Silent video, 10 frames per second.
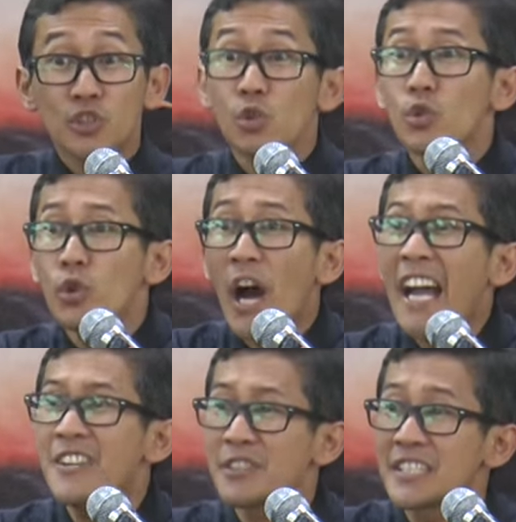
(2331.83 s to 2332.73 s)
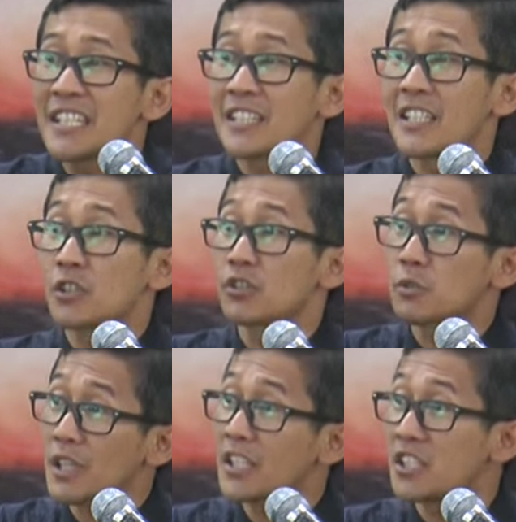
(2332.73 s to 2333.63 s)
262
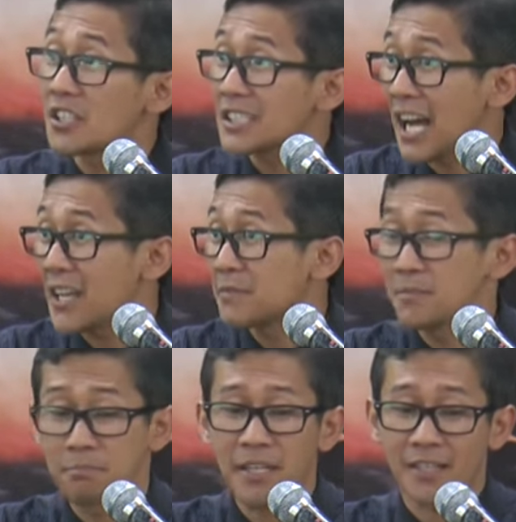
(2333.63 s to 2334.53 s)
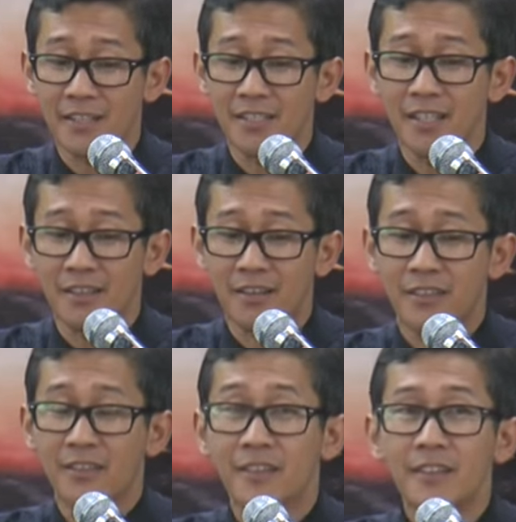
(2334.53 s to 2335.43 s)
trillion times bigger than the earth.